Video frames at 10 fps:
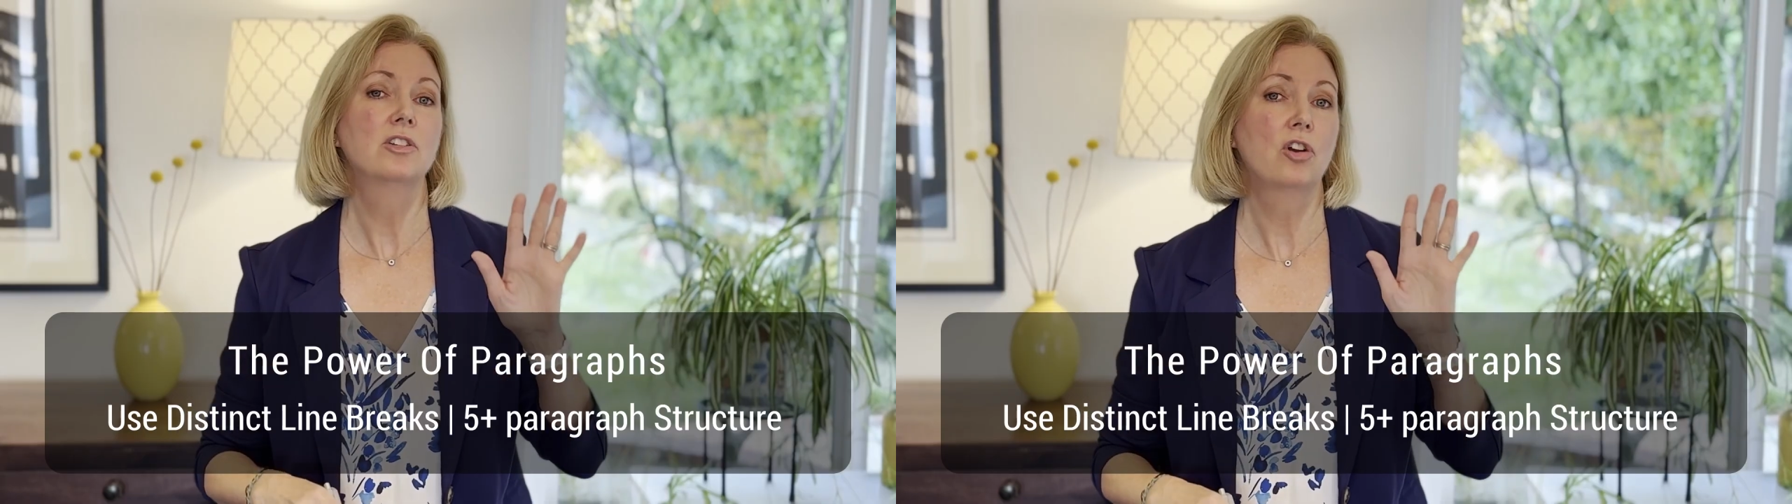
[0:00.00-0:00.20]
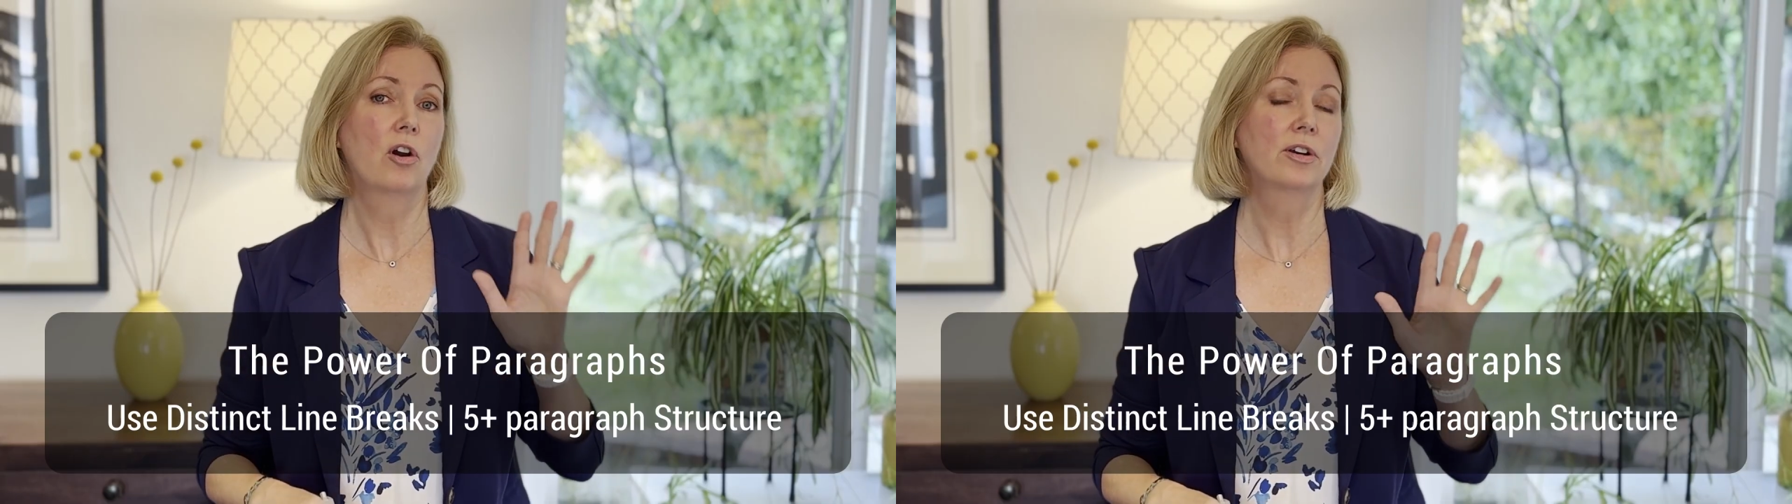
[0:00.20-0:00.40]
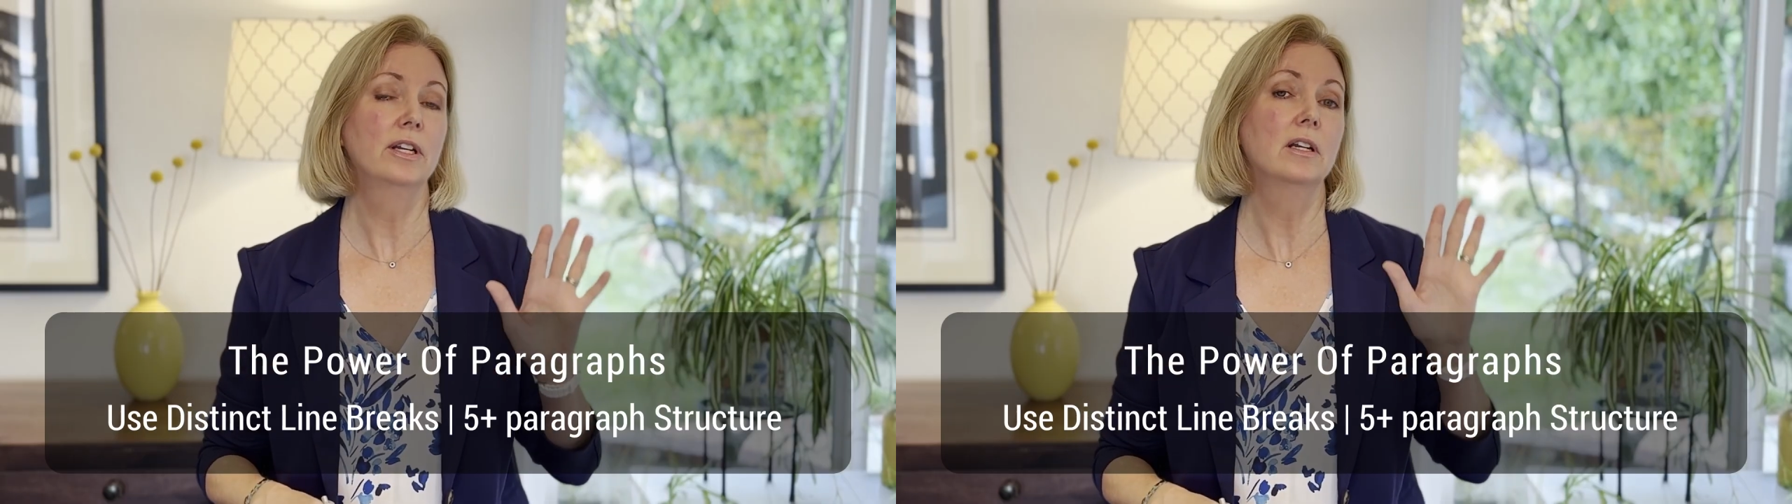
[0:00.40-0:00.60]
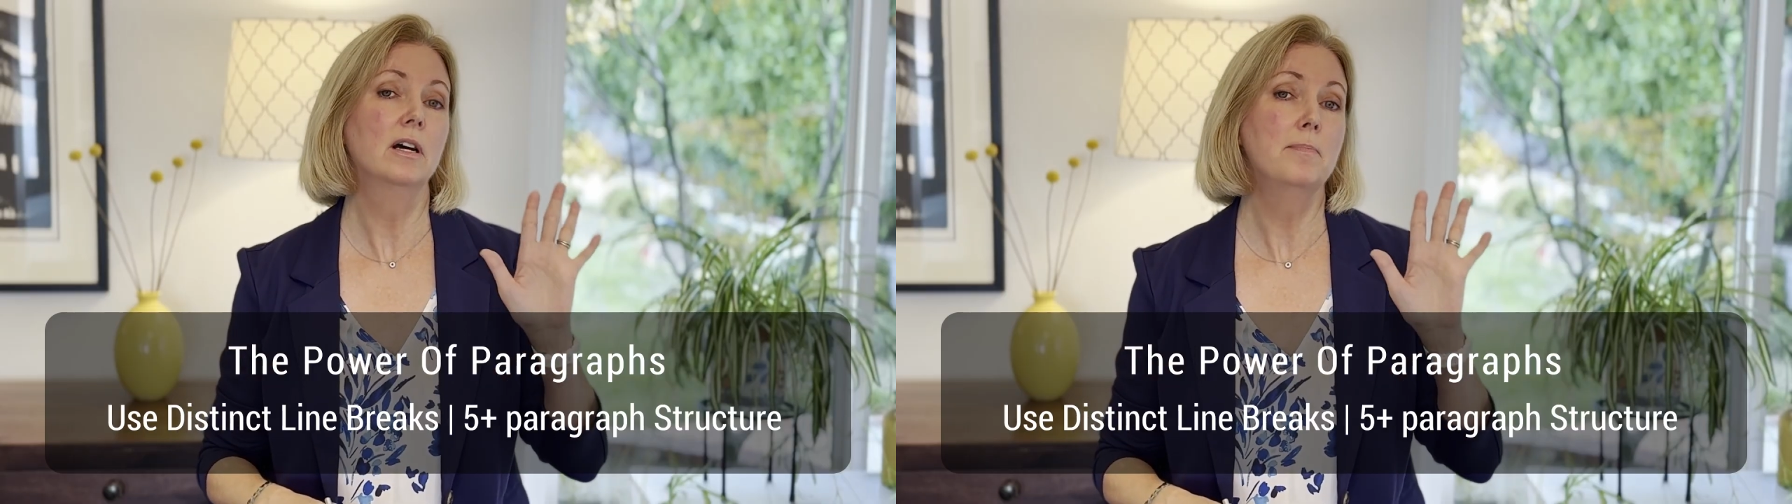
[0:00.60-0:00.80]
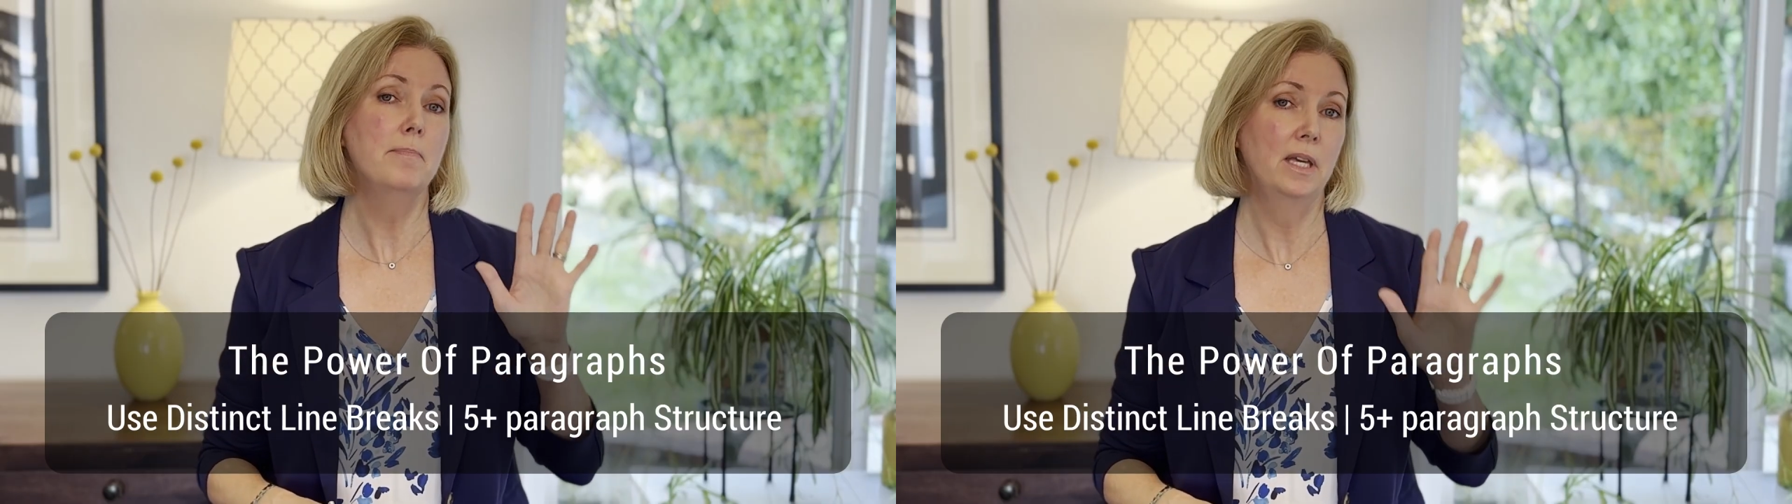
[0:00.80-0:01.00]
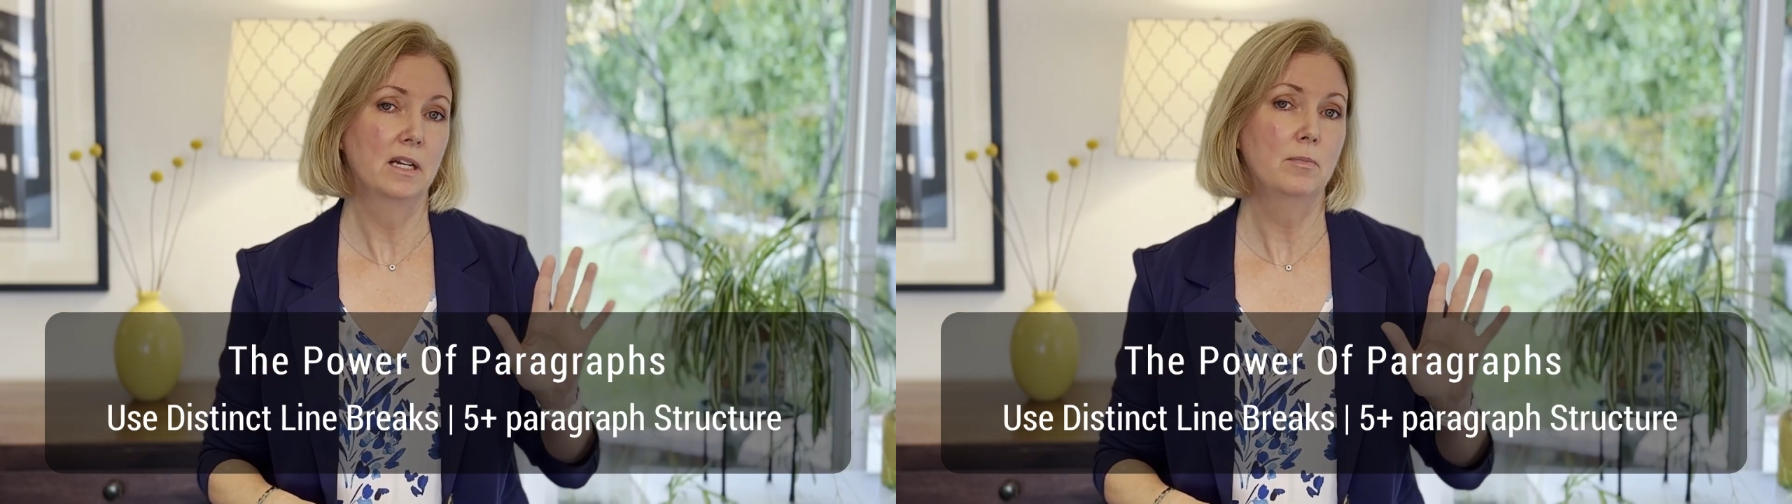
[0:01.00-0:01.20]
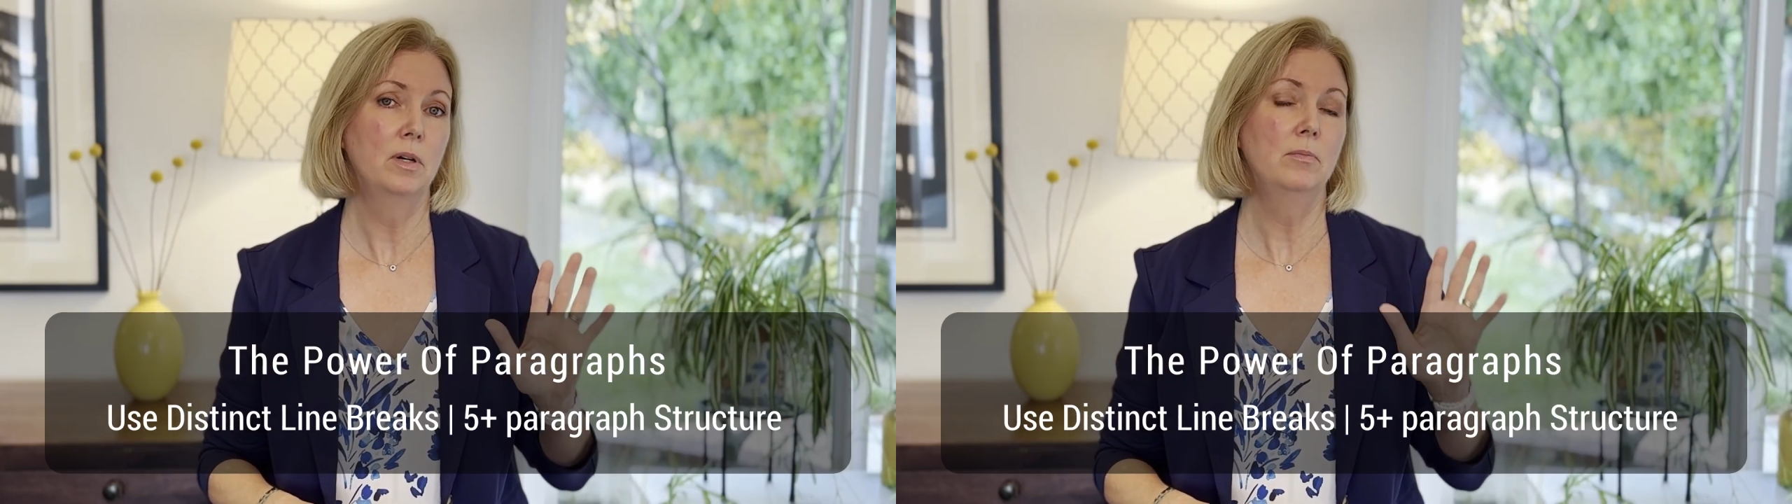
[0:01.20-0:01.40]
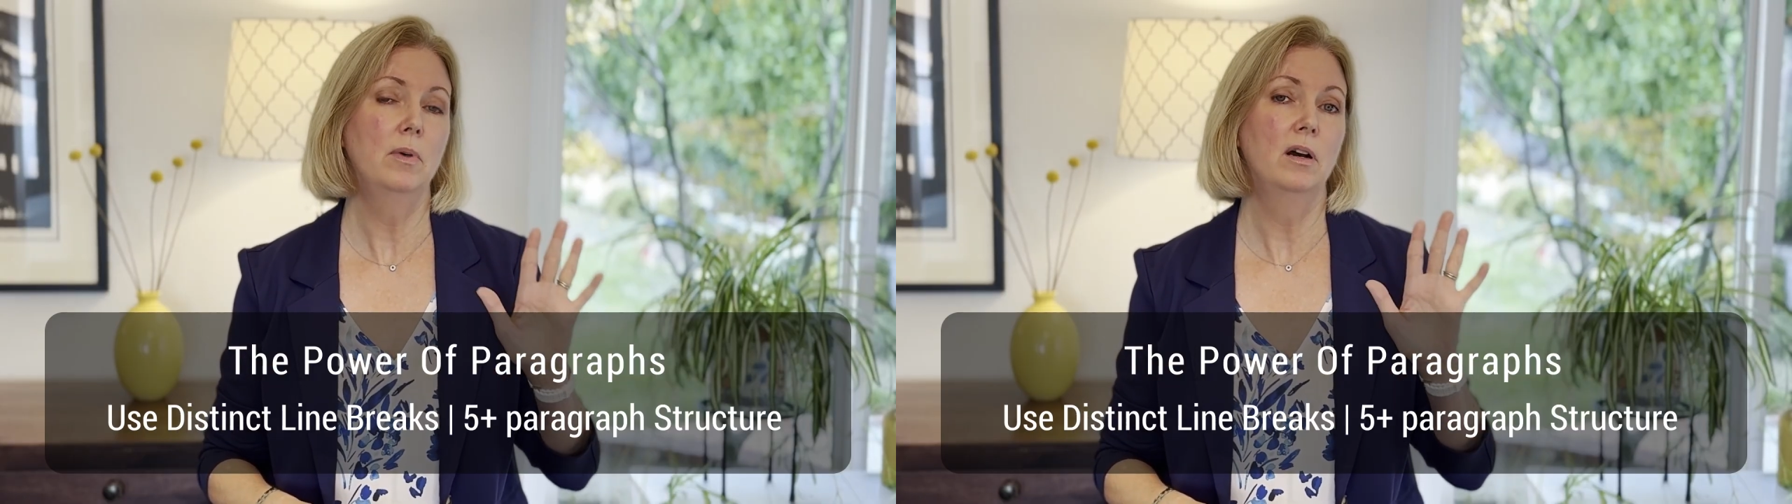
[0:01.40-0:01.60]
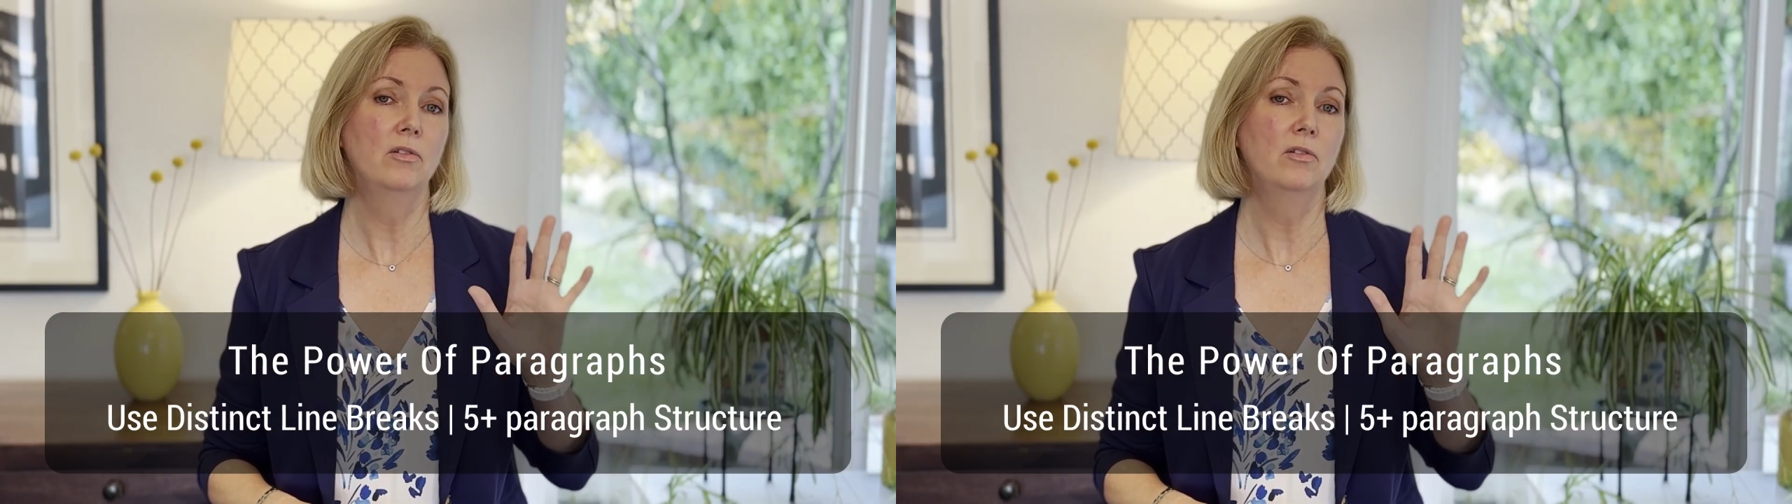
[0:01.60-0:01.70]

target a minimum